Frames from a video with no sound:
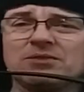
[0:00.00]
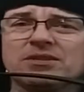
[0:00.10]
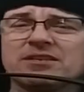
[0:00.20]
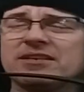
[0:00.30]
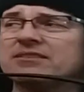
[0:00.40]

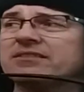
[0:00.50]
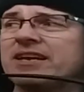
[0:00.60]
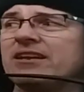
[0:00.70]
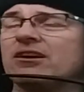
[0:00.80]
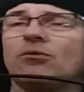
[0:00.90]
disc
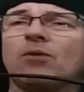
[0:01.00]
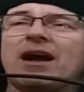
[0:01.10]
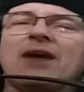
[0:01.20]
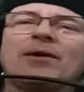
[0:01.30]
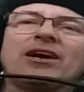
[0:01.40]
saying,
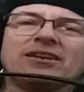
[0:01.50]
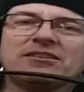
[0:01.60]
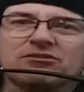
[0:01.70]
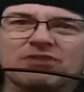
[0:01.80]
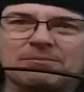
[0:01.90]
how I got
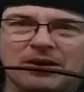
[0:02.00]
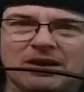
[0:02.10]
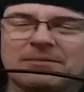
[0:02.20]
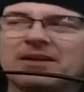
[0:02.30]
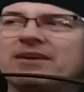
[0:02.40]
into trip
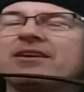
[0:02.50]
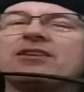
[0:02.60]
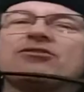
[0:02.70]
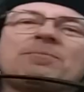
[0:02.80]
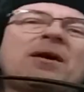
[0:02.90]
hop.
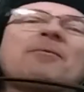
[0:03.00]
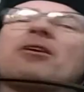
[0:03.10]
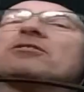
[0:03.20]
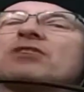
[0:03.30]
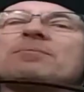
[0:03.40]

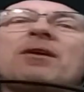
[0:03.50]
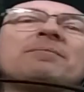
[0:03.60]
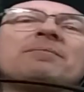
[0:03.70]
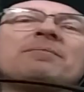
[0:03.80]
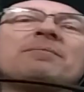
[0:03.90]
All trip
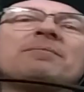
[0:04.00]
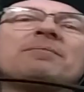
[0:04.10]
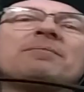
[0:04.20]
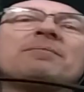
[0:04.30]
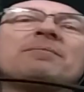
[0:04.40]
hop is
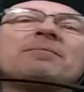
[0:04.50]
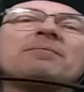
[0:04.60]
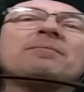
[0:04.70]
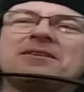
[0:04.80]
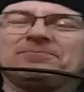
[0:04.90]
a
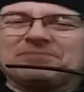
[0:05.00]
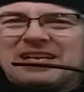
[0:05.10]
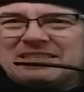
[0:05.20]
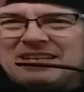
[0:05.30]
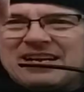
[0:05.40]
tiny
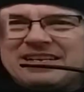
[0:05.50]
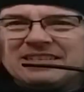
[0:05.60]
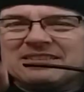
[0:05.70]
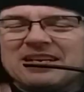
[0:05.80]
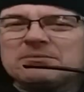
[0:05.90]
sub
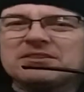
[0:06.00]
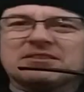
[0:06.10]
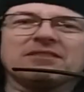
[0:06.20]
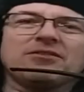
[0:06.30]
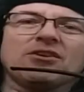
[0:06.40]
sliver of
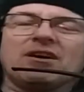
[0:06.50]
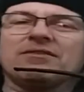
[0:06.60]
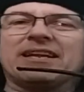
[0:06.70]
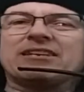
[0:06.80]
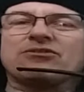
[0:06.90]

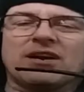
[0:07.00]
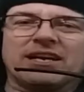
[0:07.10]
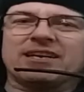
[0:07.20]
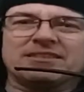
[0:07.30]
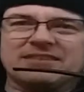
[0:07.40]
electronica, techno,
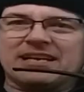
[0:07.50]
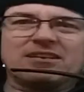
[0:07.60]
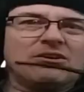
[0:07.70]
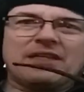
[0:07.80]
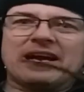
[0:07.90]
that kind of thing.